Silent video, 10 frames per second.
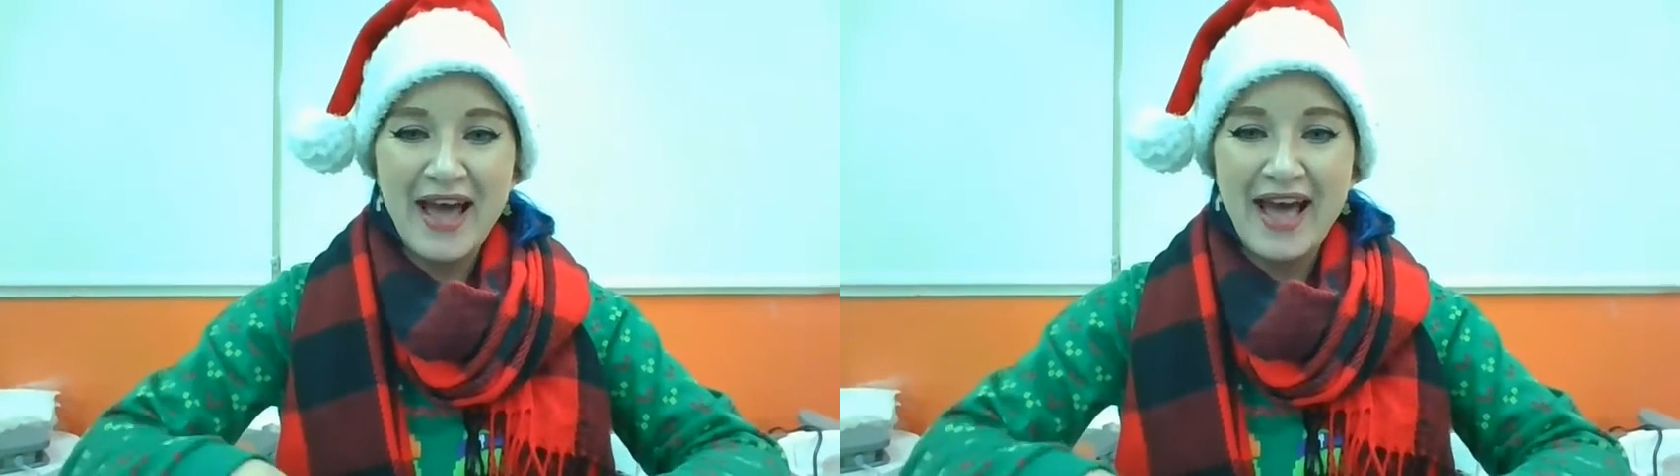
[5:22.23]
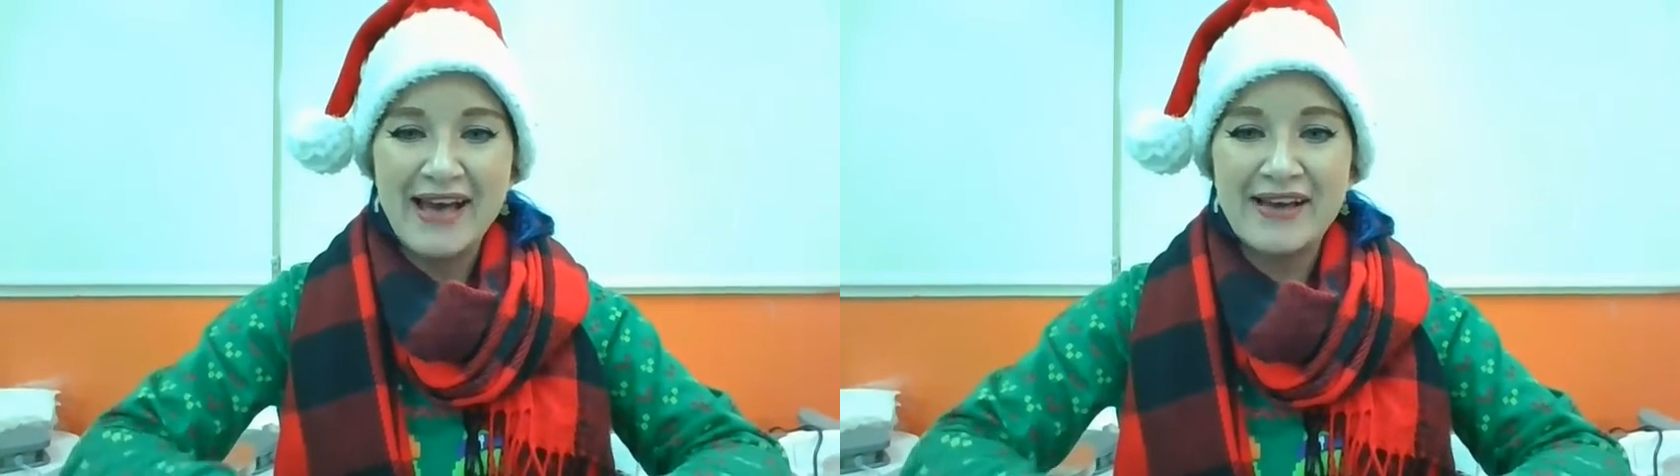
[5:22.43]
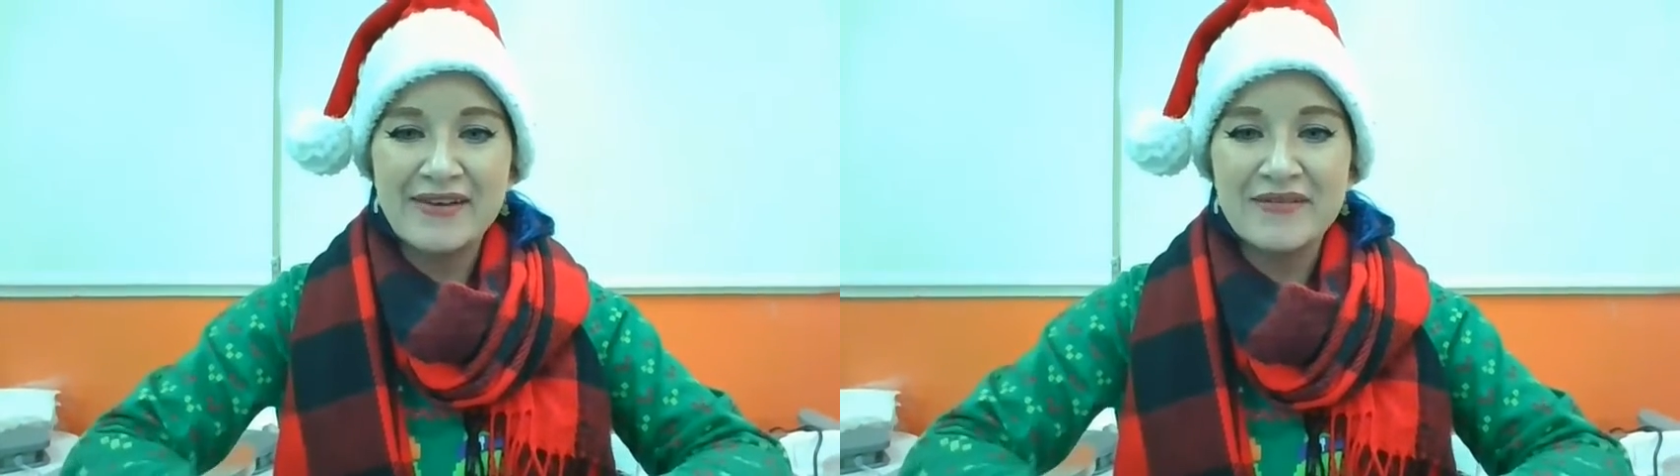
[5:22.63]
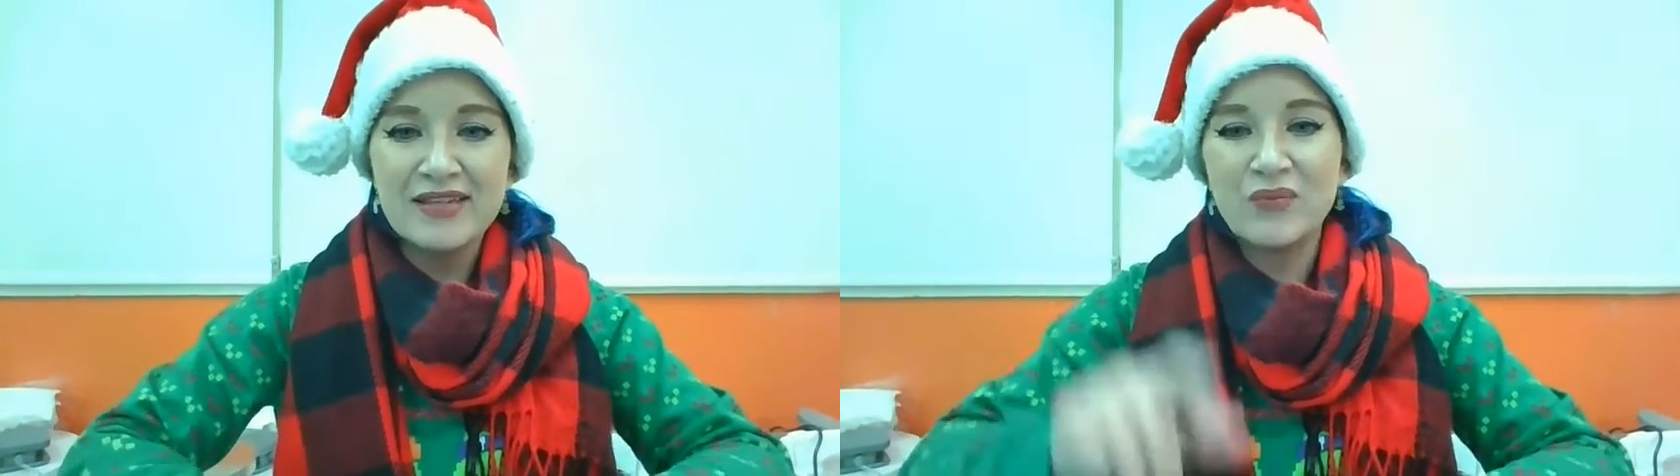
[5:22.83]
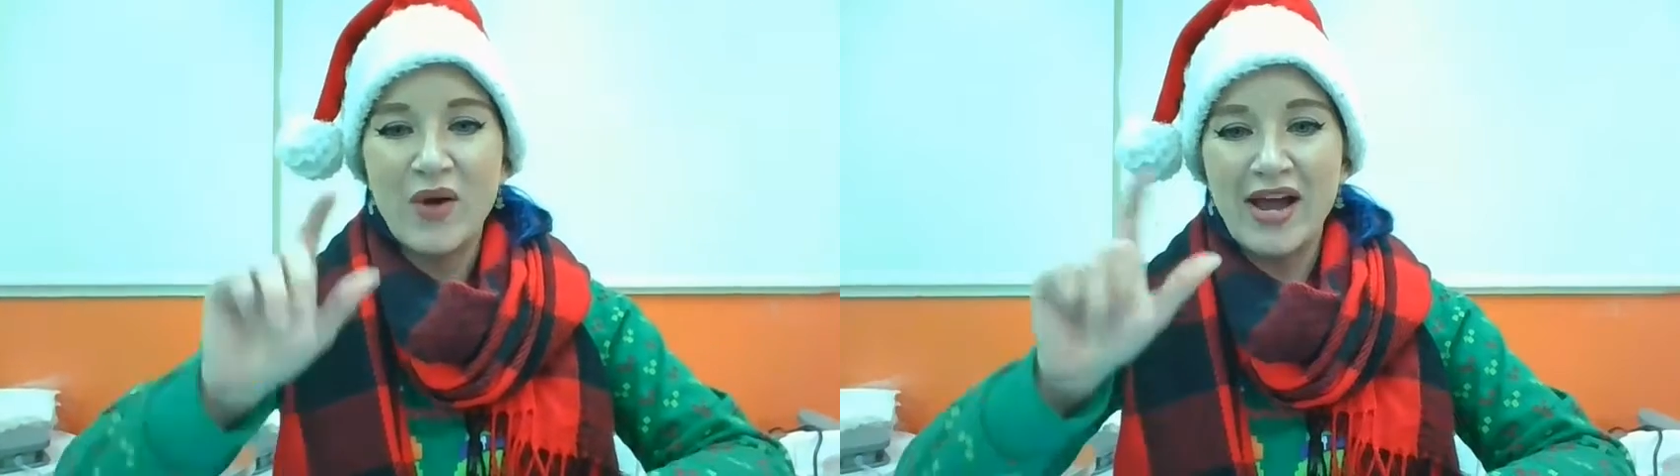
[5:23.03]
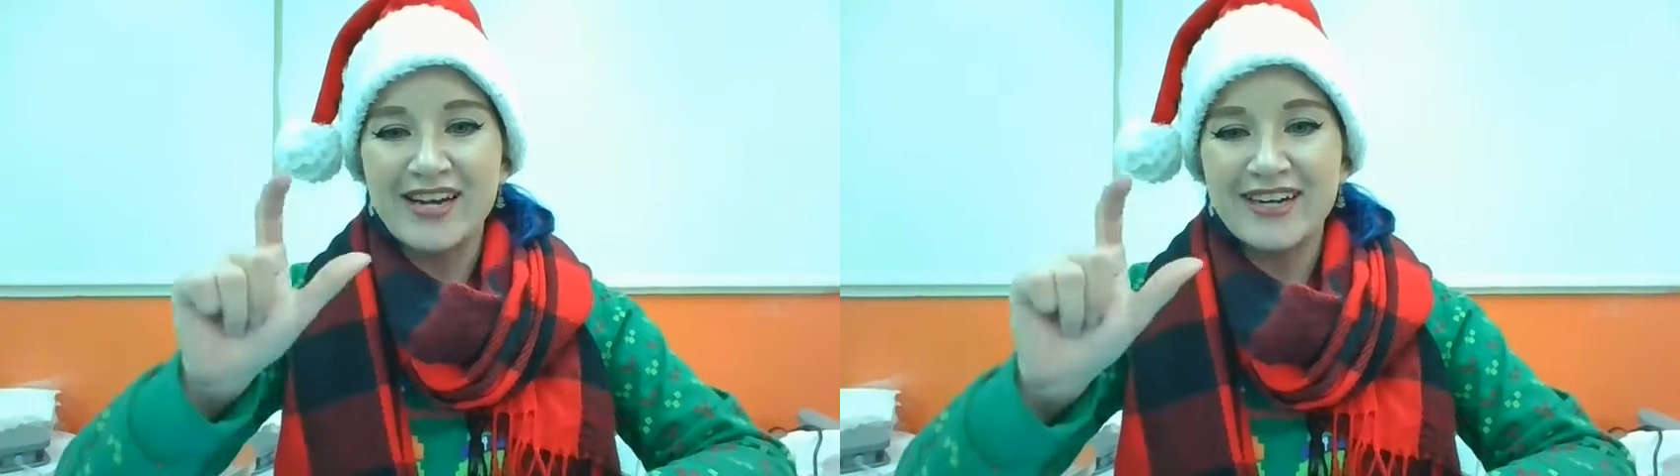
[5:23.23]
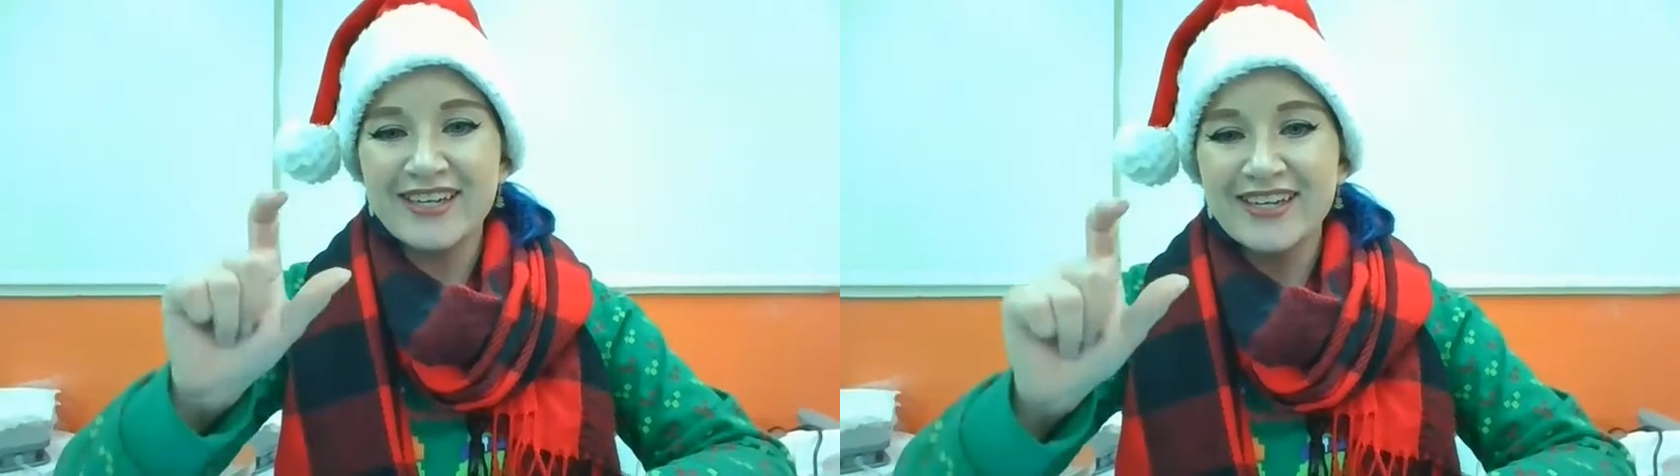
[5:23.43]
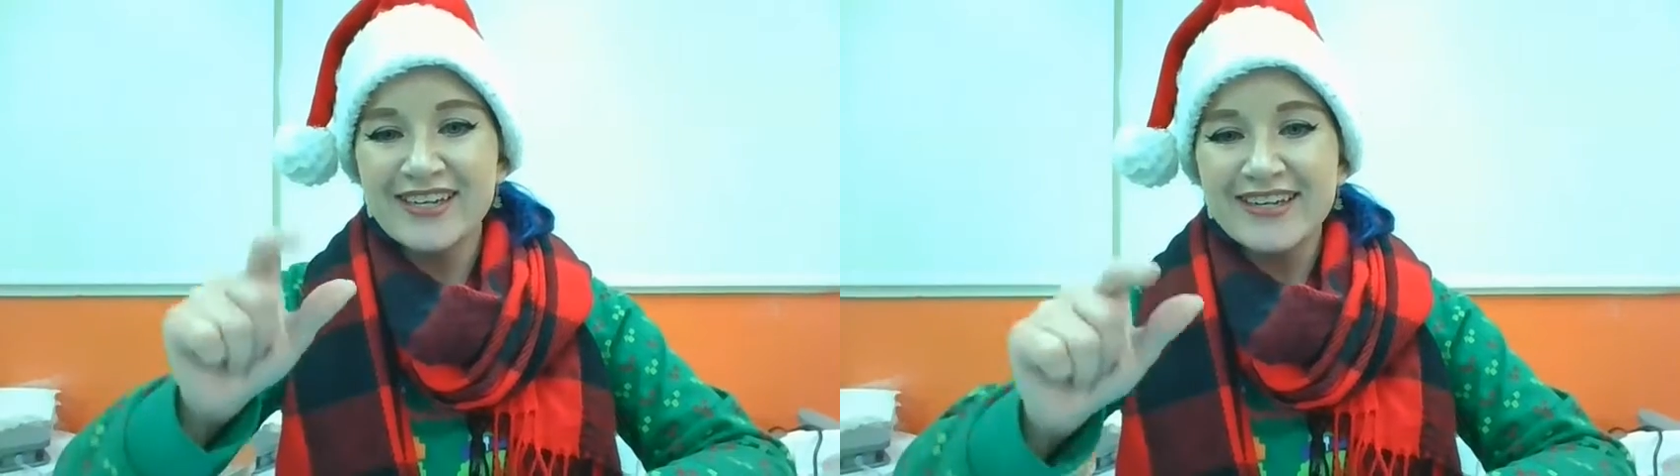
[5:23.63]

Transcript: have the wider